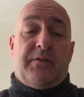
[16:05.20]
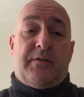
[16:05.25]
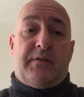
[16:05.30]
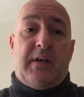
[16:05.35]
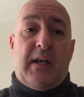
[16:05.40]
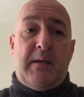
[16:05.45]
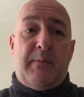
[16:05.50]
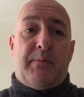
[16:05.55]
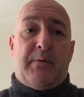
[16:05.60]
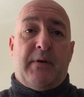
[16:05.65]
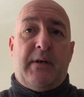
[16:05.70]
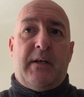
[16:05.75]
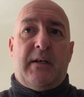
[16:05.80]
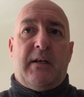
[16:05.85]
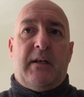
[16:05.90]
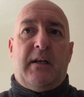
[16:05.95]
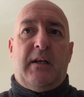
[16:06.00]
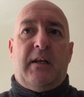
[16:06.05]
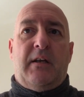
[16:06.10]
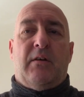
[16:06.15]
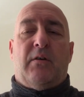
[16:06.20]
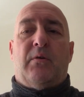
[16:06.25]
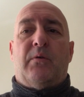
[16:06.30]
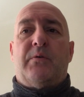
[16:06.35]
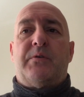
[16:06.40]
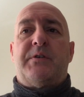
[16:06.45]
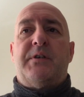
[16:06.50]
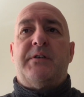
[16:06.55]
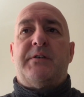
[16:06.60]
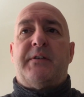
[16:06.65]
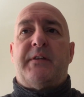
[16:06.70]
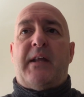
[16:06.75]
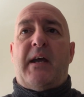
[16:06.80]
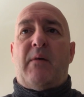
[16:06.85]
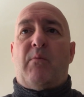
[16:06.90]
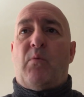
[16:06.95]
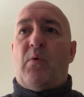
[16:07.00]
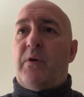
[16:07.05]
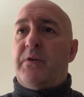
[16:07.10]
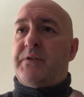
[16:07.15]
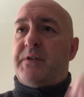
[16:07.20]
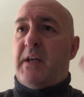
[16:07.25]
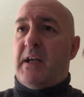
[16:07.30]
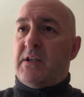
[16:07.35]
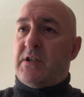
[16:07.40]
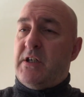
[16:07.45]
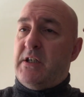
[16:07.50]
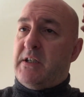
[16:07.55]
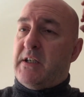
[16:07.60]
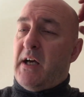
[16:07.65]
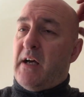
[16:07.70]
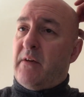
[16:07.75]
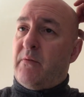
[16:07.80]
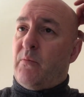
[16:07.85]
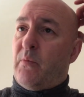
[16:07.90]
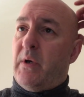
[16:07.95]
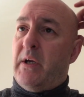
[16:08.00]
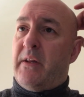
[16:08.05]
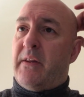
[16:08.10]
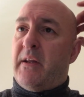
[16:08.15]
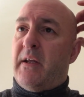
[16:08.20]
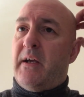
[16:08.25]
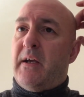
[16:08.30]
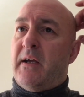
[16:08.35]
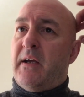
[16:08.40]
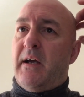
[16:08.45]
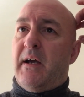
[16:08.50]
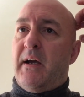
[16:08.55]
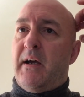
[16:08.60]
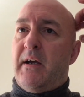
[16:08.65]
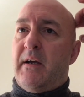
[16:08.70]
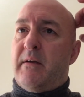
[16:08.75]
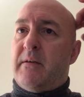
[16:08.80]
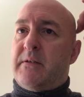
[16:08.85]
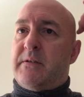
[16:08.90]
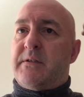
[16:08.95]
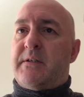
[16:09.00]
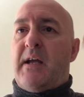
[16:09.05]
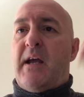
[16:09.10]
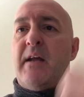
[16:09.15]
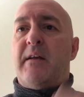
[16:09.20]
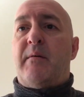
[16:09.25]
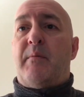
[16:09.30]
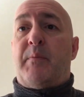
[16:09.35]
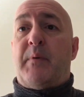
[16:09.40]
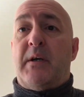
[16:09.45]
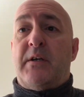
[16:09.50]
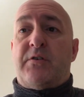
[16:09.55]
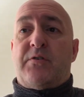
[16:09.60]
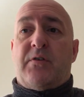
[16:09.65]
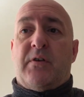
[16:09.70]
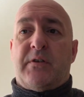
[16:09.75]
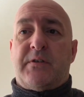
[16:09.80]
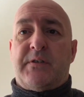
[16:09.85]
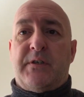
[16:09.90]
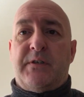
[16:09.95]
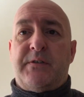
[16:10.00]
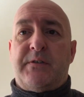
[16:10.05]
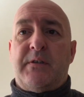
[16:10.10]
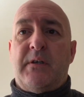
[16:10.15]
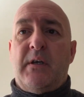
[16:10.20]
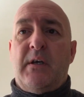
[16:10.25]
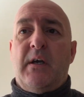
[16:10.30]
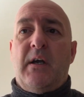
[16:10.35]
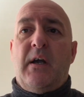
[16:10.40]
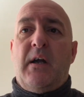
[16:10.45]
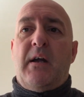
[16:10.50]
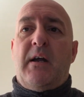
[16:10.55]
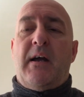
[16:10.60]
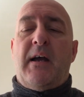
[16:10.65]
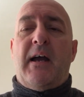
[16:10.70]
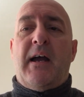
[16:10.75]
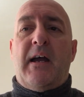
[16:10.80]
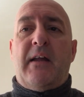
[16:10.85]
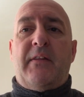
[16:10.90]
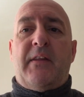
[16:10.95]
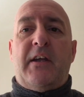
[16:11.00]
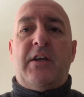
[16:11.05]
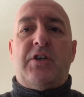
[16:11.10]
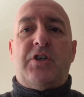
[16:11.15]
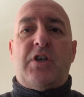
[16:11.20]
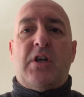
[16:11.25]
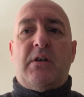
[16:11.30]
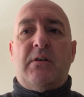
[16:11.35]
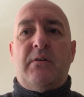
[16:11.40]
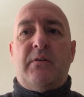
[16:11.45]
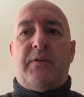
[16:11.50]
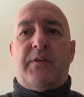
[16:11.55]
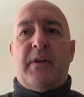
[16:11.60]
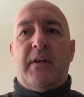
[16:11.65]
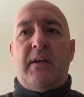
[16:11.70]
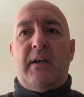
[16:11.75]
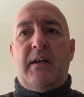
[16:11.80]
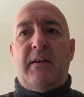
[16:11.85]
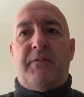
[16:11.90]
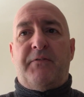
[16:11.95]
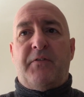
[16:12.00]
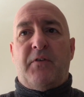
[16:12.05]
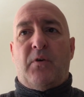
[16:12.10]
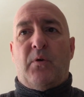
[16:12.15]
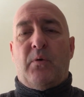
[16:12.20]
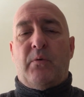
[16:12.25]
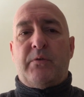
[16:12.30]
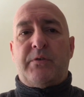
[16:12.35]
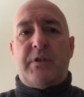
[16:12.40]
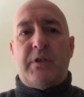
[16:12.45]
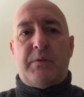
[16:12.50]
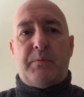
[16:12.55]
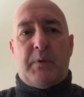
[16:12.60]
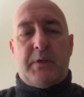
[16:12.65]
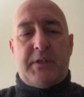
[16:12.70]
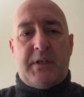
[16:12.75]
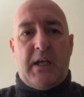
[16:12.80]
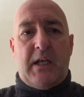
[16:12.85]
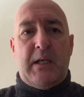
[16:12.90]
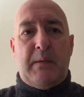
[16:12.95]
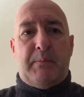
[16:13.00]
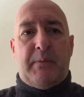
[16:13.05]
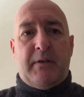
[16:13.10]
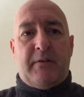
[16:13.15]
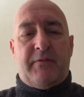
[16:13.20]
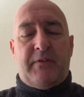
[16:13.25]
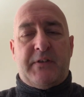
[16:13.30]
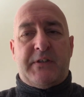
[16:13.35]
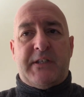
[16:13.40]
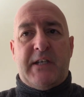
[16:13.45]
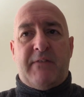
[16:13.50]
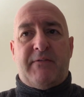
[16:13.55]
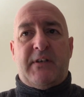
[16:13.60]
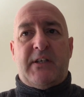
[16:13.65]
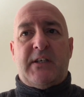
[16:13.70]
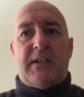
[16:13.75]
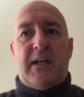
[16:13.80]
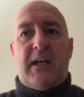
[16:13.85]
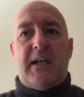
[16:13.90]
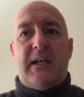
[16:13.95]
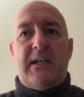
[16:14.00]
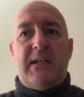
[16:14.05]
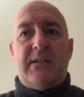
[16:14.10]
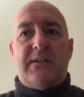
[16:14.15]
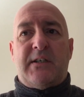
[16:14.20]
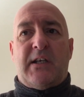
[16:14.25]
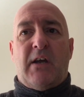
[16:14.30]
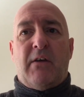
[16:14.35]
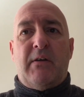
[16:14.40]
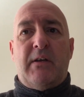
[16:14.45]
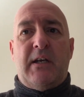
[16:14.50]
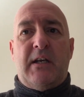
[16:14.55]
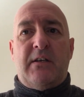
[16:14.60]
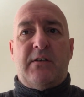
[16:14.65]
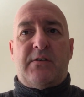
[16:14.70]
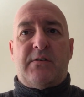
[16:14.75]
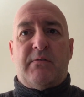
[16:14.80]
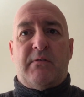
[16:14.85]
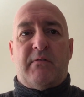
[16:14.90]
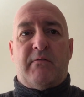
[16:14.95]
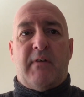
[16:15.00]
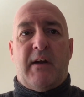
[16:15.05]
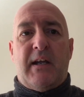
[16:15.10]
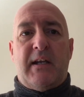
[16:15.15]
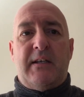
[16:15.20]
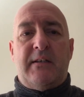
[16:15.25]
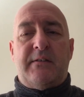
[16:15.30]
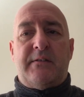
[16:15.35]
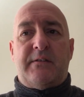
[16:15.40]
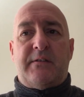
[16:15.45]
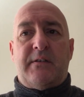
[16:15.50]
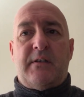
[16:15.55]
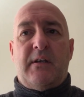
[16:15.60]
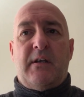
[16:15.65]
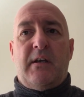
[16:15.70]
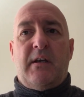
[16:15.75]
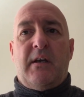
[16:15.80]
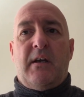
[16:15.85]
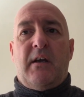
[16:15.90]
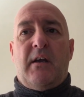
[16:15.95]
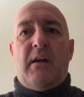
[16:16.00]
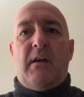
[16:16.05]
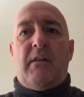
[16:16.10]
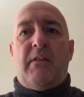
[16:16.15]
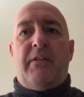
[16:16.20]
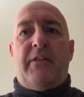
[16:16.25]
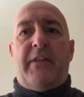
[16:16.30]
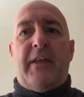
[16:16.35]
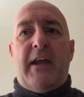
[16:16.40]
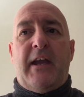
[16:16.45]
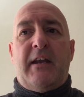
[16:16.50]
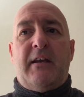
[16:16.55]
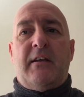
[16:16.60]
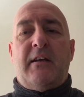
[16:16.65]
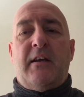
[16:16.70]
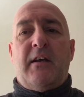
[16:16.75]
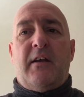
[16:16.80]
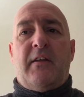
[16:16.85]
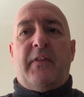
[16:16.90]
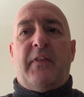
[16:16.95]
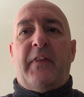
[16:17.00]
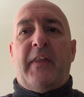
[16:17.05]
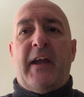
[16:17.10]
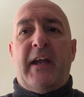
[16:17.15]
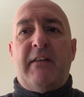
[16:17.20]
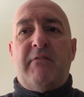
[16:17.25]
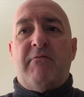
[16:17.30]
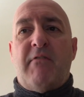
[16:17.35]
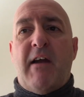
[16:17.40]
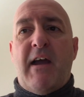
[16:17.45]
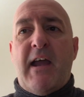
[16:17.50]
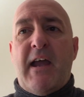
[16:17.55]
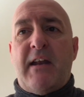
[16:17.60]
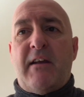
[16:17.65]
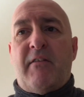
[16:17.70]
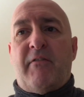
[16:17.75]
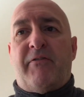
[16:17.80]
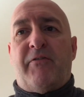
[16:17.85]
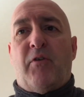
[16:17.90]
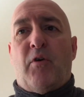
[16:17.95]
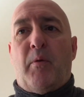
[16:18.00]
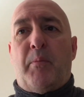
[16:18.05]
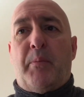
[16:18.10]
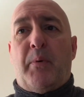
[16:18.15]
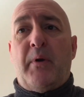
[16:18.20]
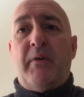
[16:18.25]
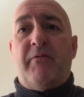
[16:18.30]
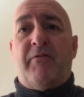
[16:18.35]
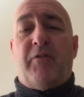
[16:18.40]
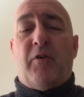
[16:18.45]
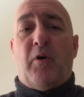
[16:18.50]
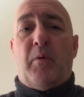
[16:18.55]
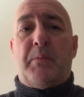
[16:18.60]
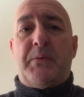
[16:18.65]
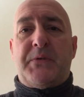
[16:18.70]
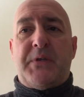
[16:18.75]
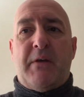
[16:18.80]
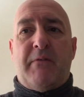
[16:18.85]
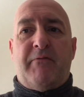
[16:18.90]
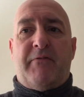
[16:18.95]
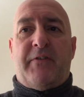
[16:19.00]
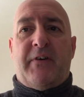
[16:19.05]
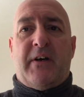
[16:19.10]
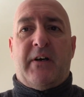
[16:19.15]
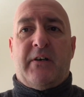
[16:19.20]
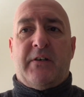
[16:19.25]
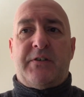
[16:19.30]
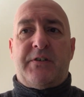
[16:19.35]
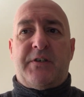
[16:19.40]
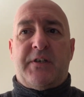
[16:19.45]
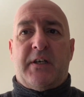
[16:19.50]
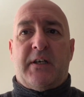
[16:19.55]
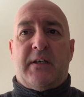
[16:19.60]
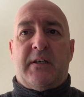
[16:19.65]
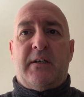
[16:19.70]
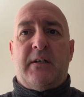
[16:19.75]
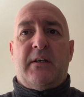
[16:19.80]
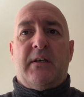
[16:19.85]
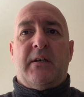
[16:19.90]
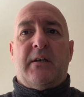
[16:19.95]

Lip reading: tapering in horses, and that was actually done with standardbred trotters. And they showed that if horses were tapered for 7 days going into a race, then they ran 4.4% faster